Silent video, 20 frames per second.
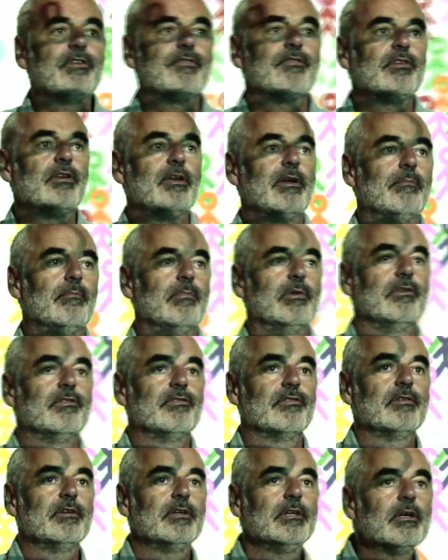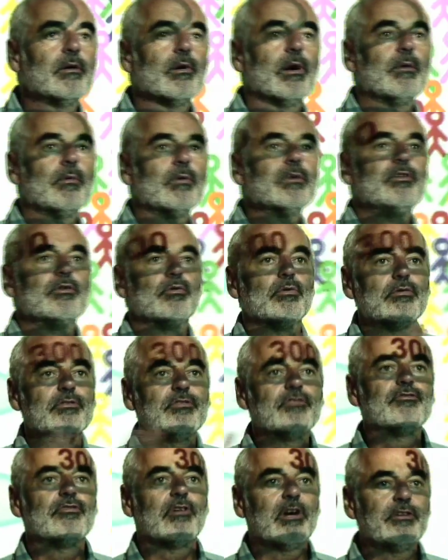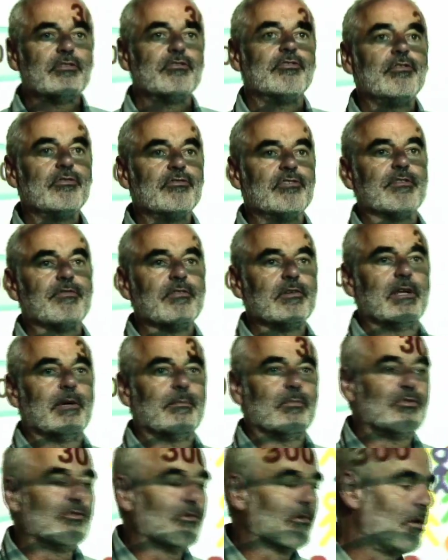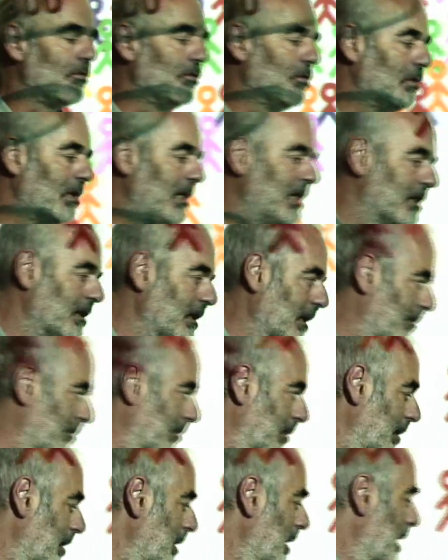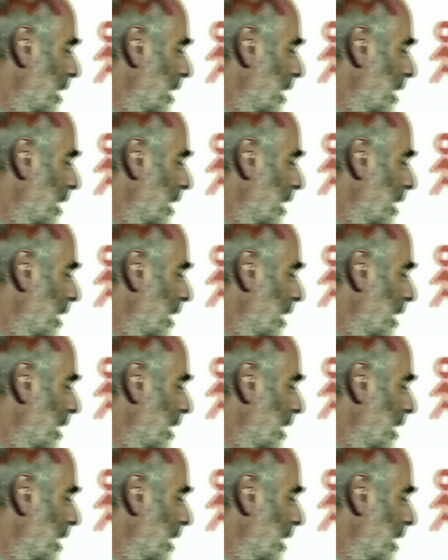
different numbers. You know, I want you all to try to choose different numbers, your own unique number.